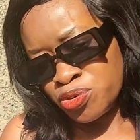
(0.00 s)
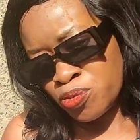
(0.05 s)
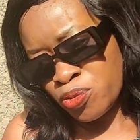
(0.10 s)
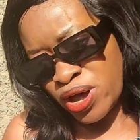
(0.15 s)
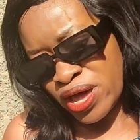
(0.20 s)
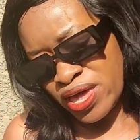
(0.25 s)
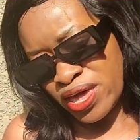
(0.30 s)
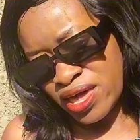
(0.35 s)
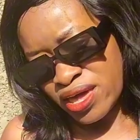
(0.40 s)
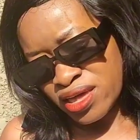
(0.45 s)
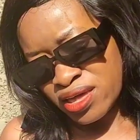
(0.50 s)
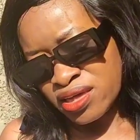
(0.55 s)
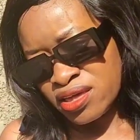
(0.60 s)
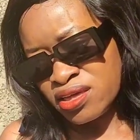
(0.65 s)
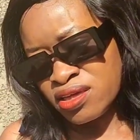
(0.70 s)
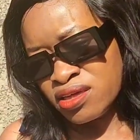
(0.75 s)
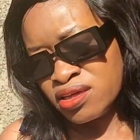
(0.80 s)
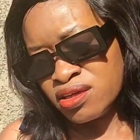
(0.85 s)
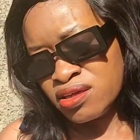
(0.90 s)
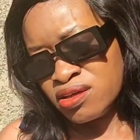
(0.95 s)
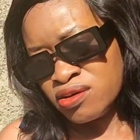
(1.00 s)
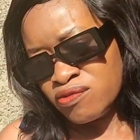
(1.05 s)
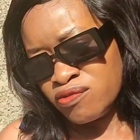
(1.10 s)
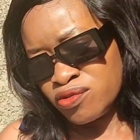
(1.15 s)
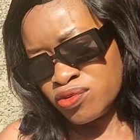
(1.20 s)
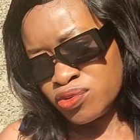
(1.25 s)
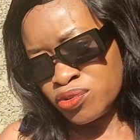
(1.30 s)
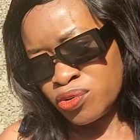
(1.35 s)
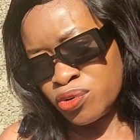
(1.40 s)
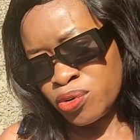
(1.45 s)
WAEC,
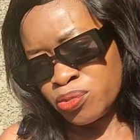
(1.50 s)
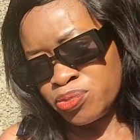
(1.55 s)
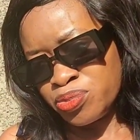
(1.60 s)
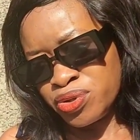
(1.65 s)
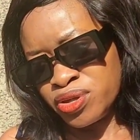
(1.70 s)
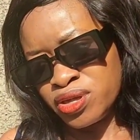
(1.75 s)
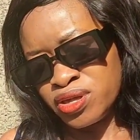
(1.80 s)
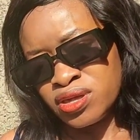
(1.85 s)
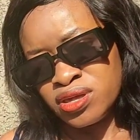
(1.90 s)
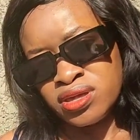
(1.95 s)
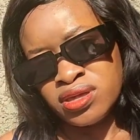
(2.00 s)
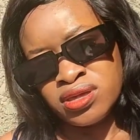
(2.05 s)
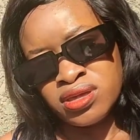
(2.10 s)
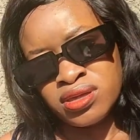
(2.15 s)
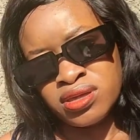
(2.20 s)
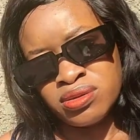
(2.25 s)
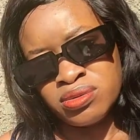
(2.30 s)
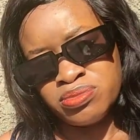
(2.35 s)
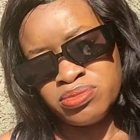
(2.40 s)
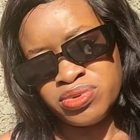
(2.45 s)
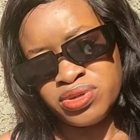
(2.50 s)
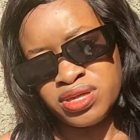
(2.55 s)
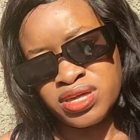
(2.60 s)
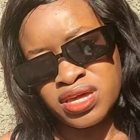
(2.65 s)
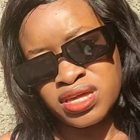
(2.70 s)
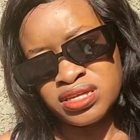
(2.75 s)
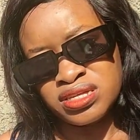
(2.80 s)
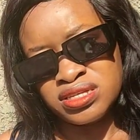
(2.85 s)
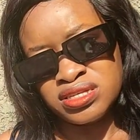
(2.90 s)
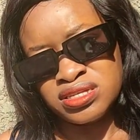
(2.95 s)
photocopy
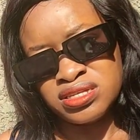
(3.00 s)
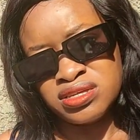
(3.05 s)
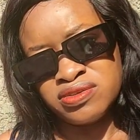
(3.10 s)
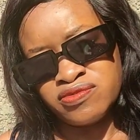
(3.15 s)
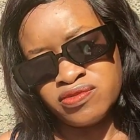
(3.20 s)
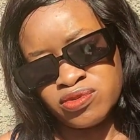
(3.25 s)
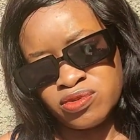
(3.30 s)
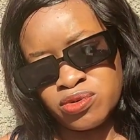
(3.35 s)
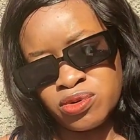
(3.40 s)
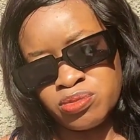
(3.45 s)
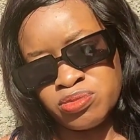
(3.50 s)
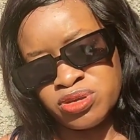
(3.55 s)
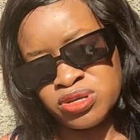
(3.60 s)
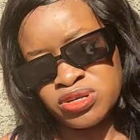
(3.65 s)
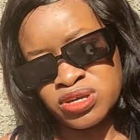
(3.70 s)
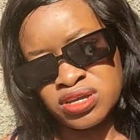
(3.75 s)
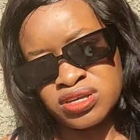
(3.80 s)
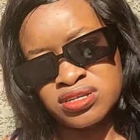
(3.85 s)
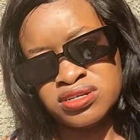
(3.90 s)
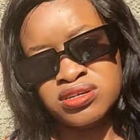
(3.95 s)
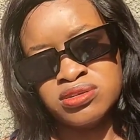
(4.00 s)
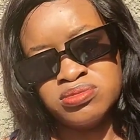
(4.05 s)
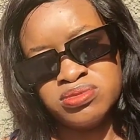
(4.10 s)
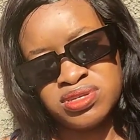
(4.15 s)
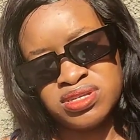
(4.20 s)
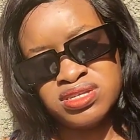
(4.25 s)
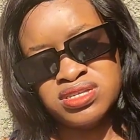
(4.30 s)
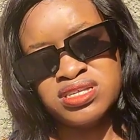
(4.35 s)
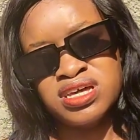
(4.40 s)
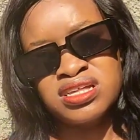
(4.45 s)
BSc, photocopy transcript
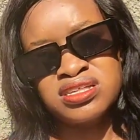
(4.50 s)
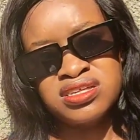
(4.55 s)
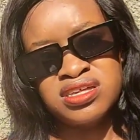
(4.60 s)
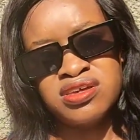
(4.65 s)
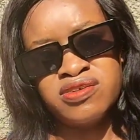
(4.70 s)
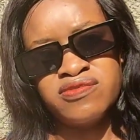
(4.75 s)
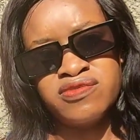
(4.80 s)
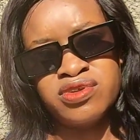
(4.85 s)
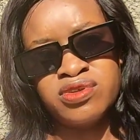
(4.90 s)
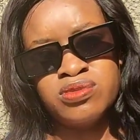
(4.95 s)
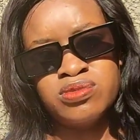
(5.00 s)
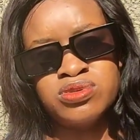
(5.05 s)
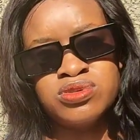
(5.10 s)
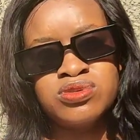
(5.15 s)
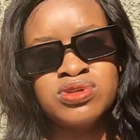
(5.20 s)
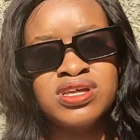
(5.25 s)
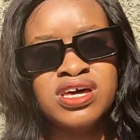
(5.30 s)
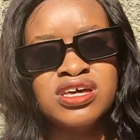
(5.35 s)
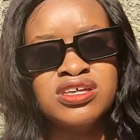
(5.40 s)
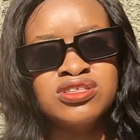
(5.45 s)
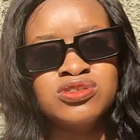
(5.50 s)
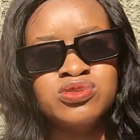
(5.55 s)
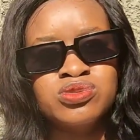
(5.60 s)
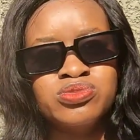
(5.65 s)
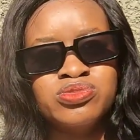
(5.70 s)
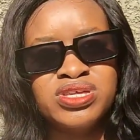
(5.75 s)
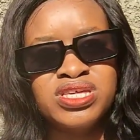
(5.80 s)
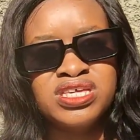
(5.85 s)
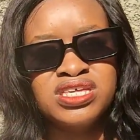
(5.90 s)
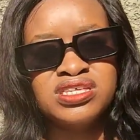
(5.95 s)
inside the envelope, so that it
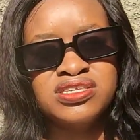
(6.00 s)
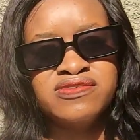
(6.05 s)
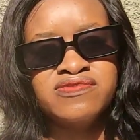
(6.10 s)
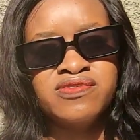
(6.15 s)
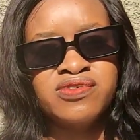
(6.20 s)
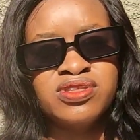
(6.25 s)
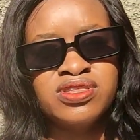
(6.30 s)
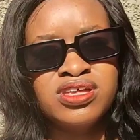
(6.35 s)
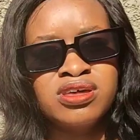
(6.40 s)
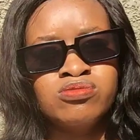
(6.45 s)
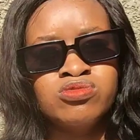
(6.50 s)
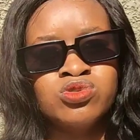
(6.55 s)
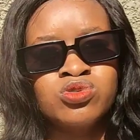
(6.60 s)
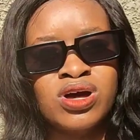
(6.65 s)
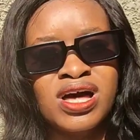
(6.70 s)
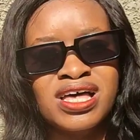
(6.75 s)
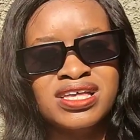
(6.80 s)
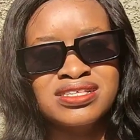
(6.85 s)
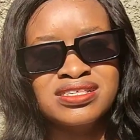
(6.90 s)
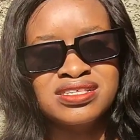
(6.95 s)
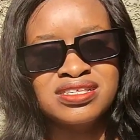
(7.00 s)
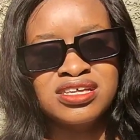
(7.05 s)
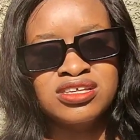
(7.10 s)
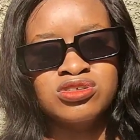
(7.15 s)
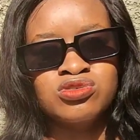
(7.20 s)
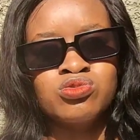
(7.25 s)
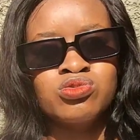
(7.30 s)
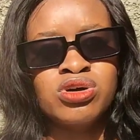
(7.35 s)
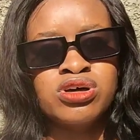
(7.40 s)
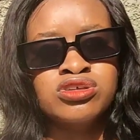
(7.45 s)
will be easy for them to
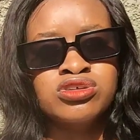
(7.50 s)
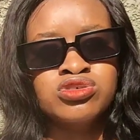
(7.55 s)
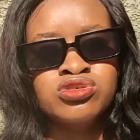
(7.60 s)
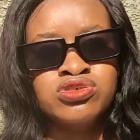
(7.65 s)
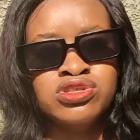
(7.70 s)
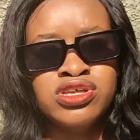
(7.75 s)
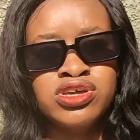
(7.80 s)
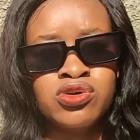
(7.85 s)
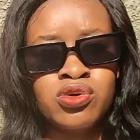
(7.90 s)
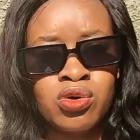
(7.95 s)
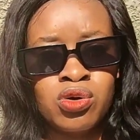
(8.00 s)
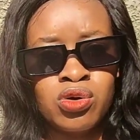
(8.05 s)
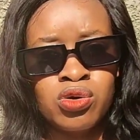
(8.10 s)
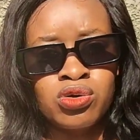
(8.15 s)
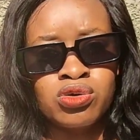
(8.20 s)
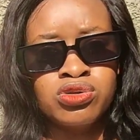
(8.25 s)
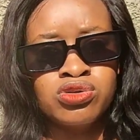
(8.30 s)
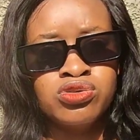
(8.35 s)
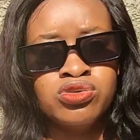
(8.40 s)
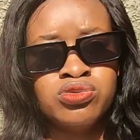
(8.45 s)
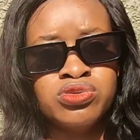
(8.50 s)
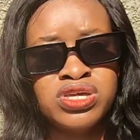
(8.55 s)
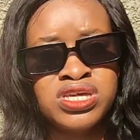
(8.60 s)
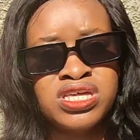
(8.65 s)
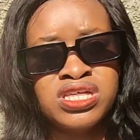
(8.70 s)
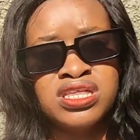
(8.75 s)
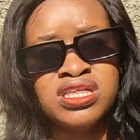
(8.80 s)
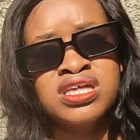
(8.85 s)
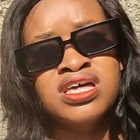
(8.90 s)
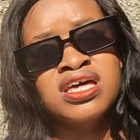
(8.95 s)
access once they call you
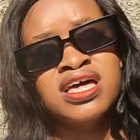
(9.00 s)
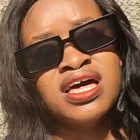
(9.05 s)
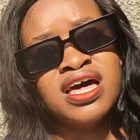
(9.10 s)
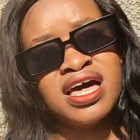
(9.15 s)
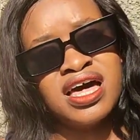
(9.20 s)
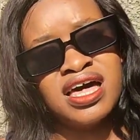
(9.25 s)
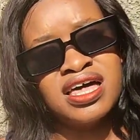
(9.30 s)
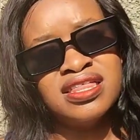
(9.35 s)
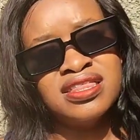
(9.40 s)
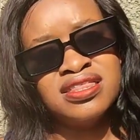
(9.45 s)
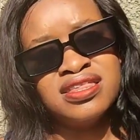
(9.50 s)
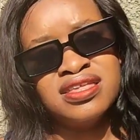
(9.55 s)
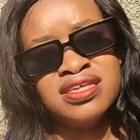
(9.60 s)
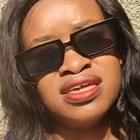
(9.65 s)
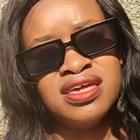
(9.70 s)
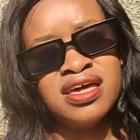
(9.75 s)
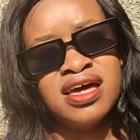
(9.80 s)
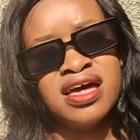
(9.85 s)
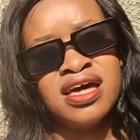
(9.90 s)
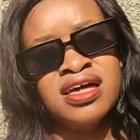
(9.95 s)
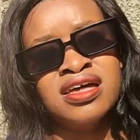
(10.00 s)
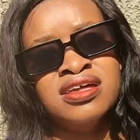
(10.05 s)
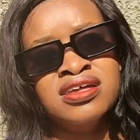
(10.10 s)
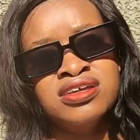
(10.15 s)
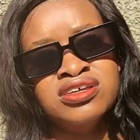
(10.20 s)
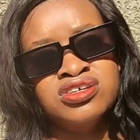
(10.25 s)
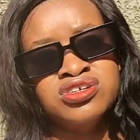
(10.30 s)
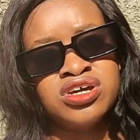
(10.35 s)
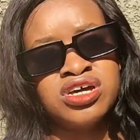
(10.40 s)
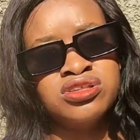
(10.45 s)
in and they are
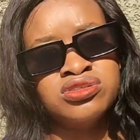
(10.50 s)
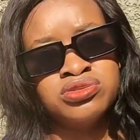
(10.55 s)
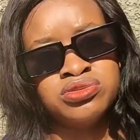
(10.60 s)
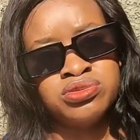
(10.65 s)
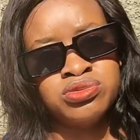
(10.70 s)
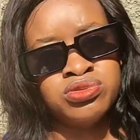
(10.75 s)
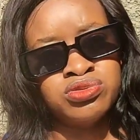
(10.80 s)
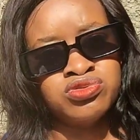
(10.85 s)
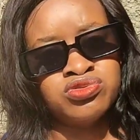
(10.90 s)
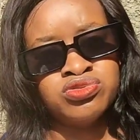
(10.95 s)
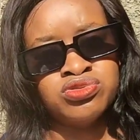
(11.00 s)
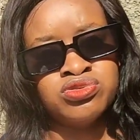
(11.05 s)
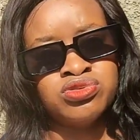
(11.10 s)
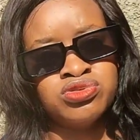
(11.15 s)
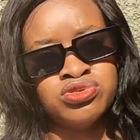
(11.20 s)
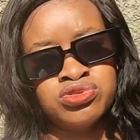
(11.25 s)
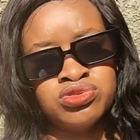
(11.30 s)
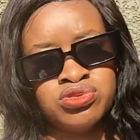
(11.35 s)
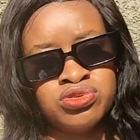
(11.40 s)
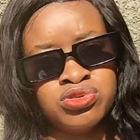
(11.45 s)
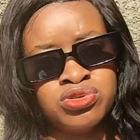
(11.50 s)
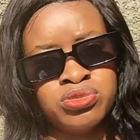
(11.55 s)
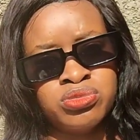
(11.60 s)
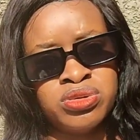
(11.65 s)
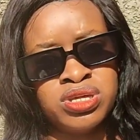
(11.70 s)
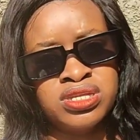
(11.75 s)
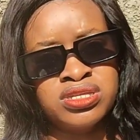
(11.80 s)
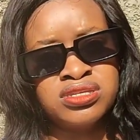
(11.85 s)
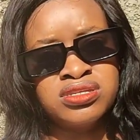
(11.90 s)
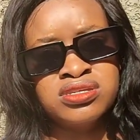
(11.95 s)
trying to go through those
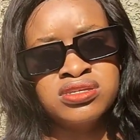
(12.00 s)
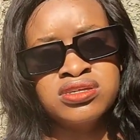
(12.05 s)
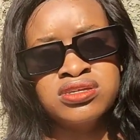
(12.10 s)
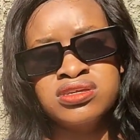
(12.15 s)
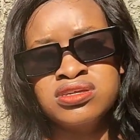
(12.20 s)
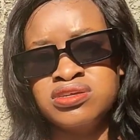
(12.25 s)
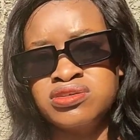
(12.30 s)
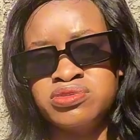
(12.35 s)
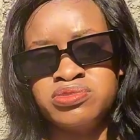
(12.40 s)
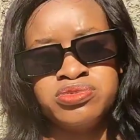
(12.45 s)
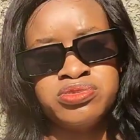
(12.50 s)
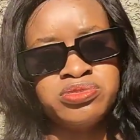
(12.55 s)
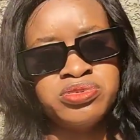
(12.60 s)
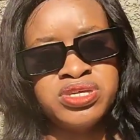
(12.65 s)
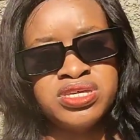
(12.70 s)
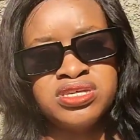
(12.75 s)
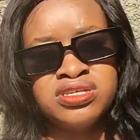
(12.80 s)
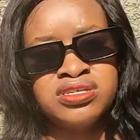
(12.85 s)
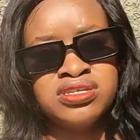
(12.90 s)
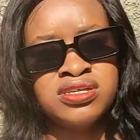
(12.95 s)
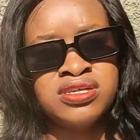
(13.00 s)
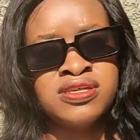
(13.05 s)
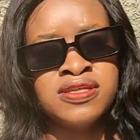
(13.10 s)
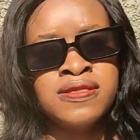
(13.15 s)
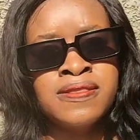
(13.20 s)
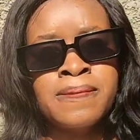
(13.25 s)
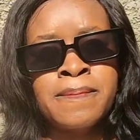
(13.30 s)
documents. It will be easy.